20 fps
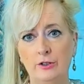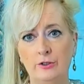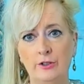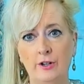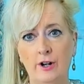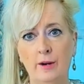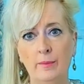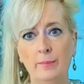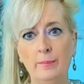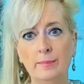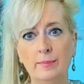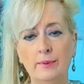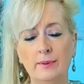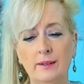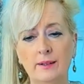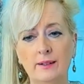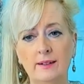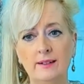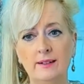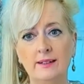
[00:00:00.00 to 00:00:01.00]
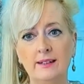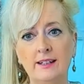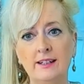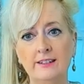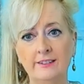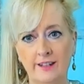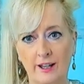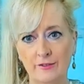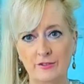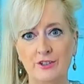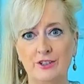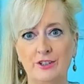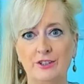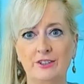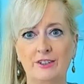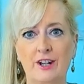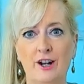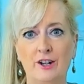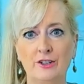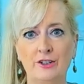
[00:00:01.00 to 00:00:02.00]
Trump. He loves this
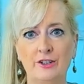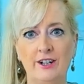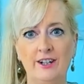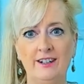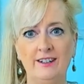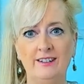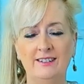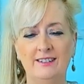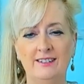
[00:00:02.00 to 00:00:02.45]
country.